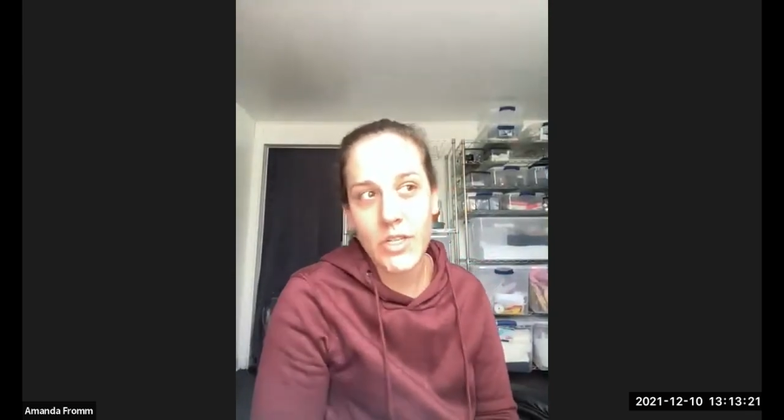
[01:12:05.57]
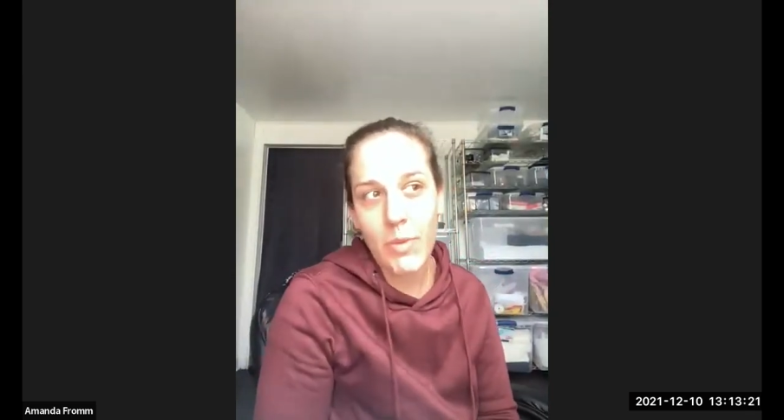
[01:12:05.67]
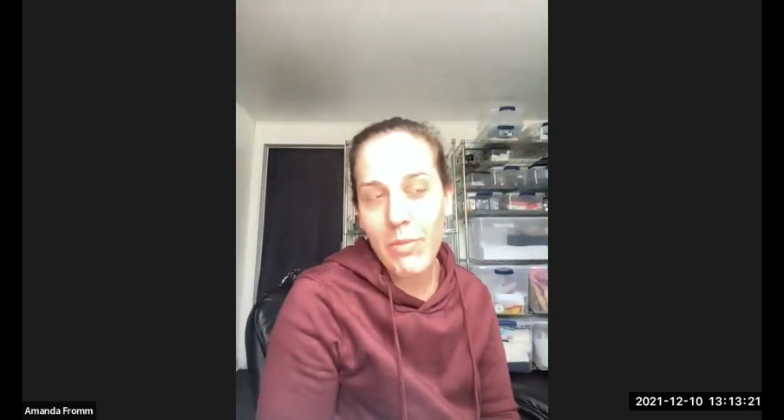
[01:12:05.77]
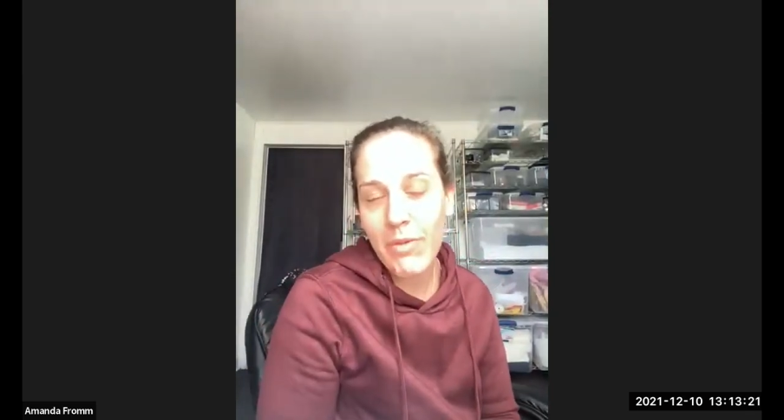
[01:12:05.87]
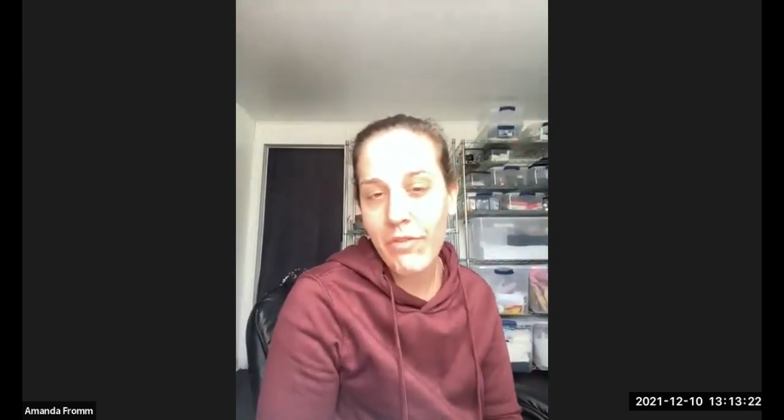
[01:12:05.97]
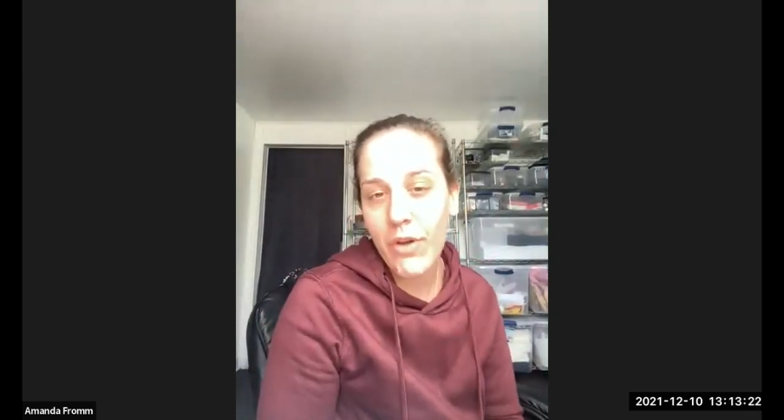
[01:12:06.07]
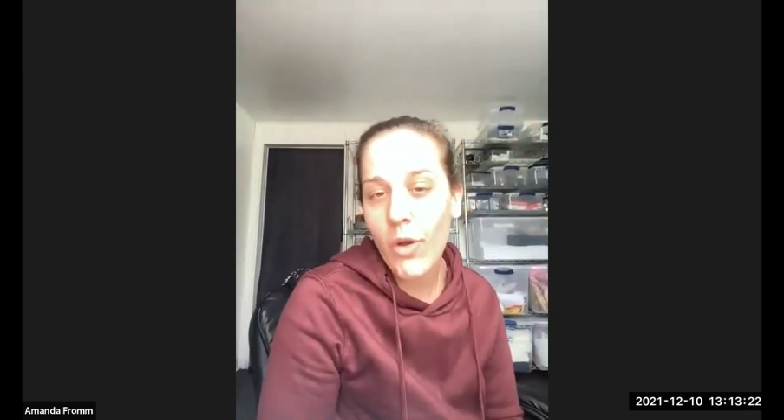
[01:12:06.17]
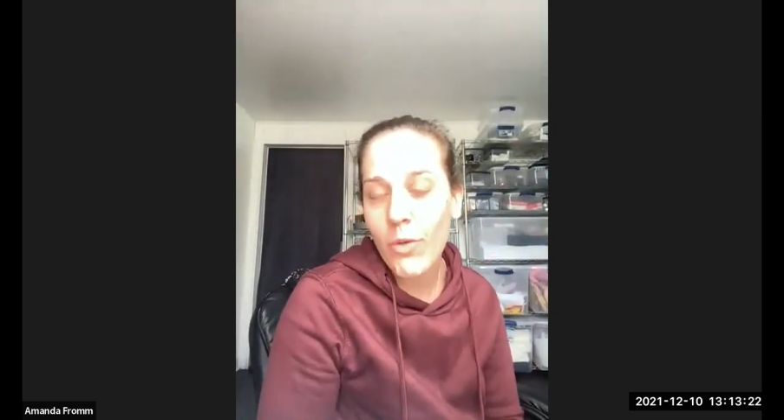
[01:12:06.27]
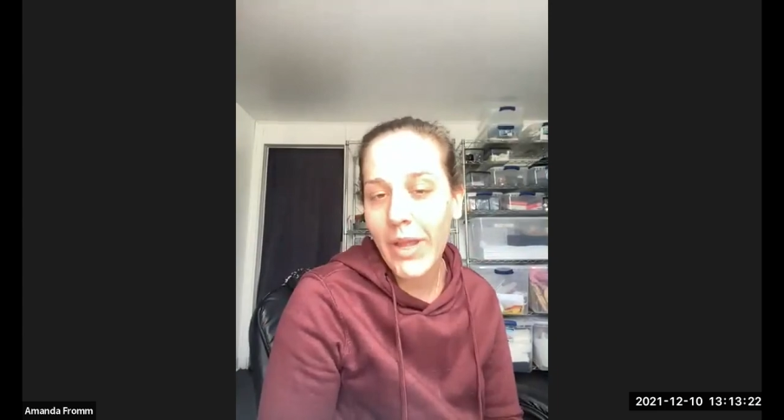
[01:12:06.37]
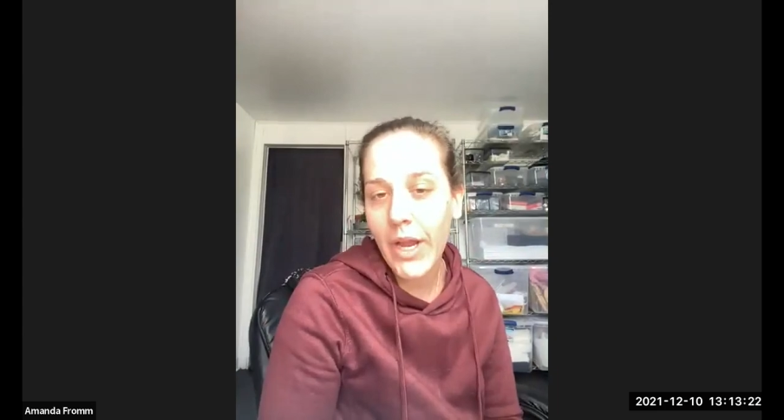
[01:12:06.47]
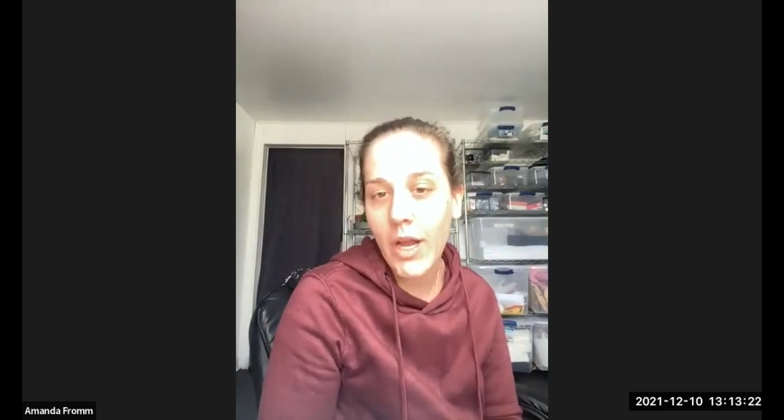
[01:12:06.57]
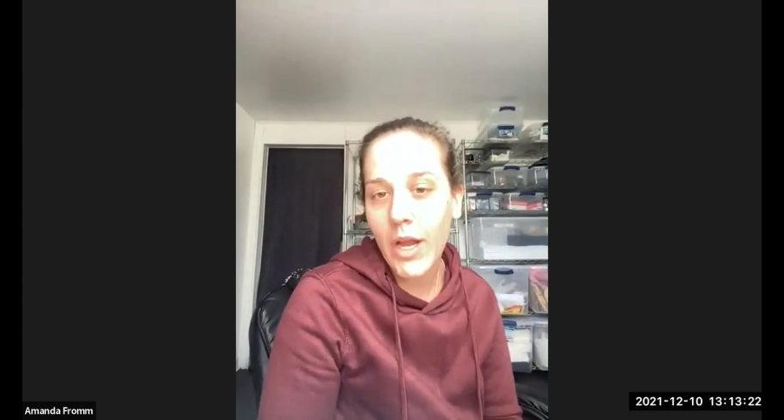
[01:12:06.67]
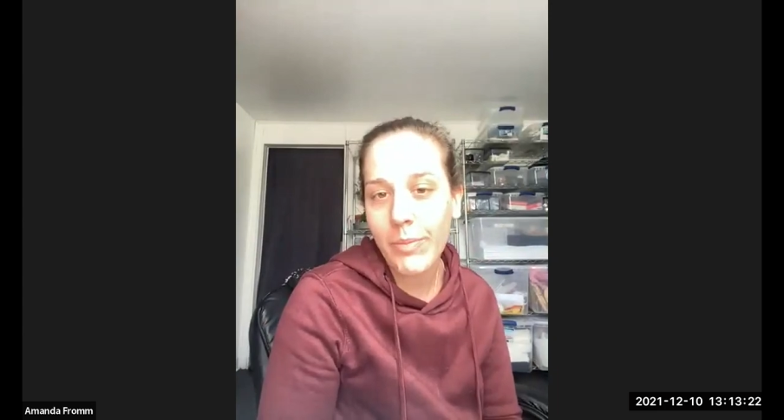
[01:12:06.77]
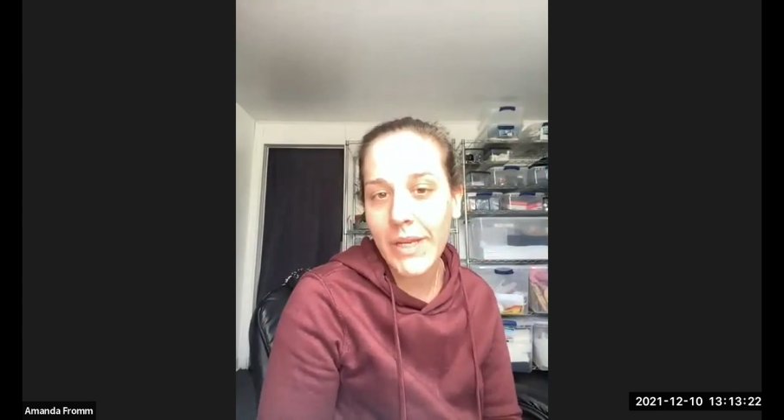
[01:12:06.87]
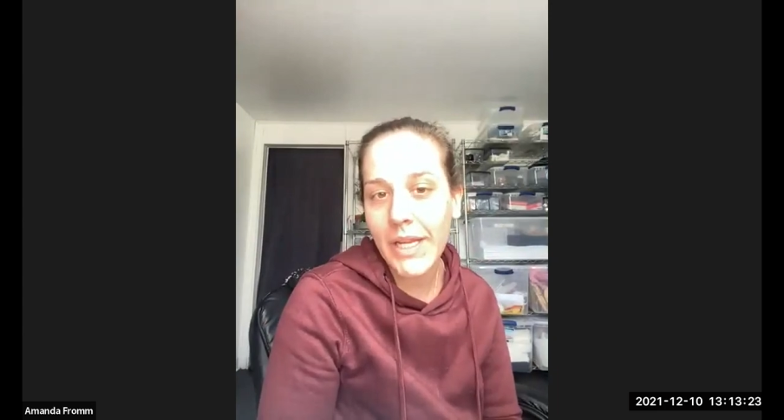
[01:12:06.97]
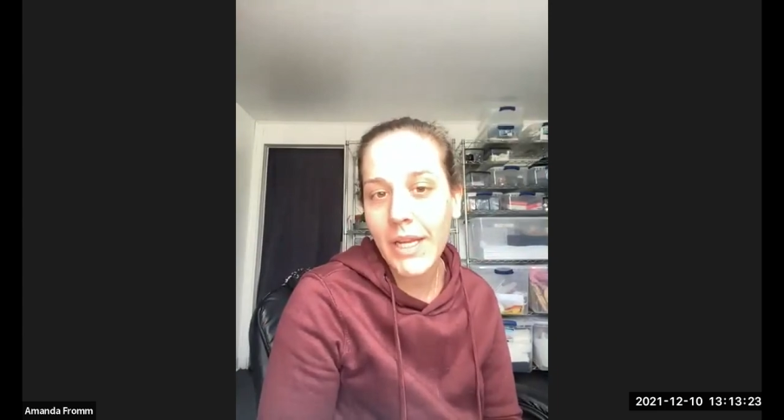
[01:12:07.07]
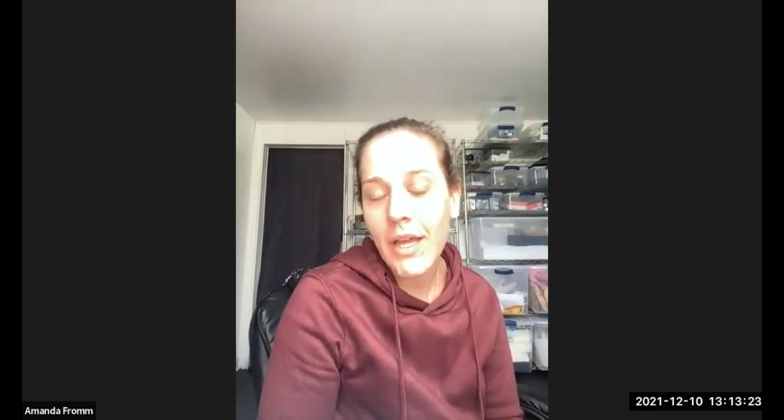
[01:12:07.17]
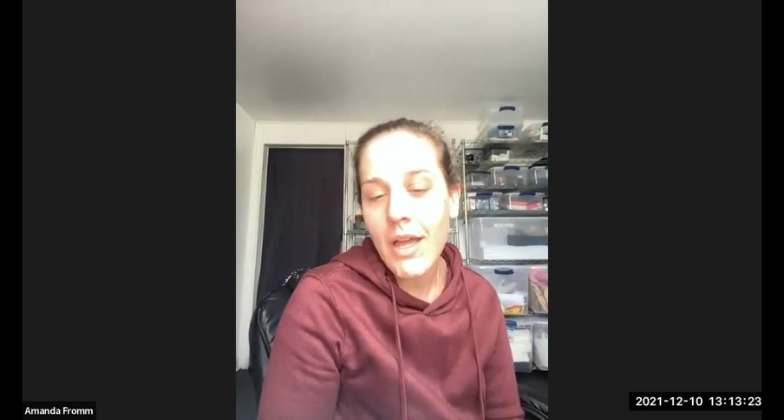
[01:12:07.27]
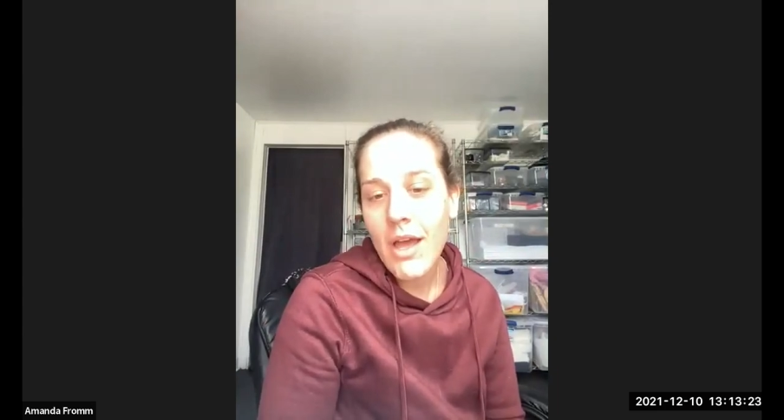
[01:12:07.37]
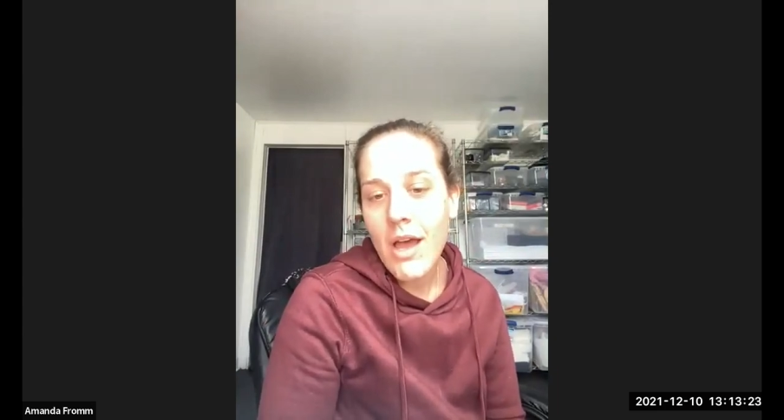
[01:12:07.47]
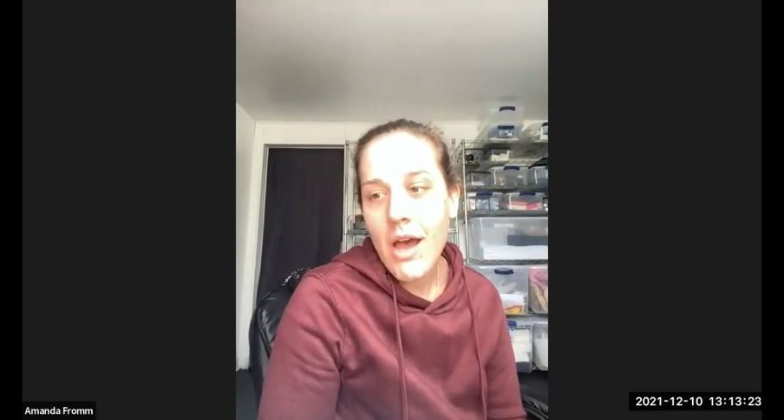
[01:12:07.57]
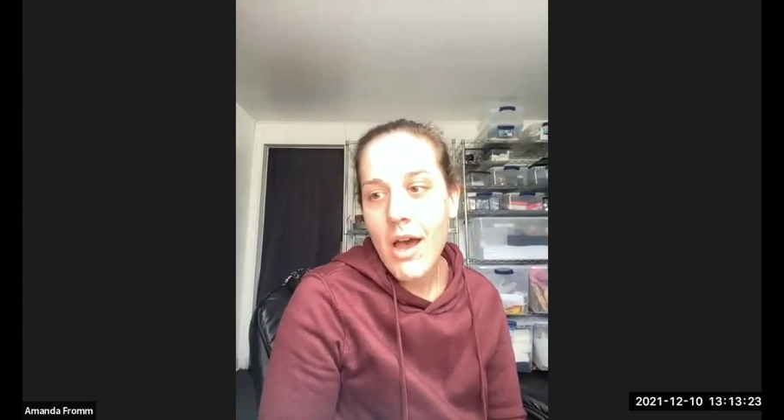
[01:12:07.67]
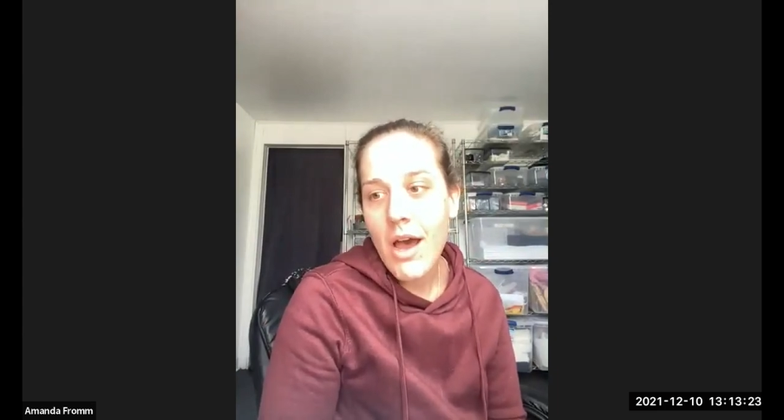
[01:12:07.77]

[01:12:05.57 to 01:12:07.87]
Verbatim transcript: department for a home care company, hmm.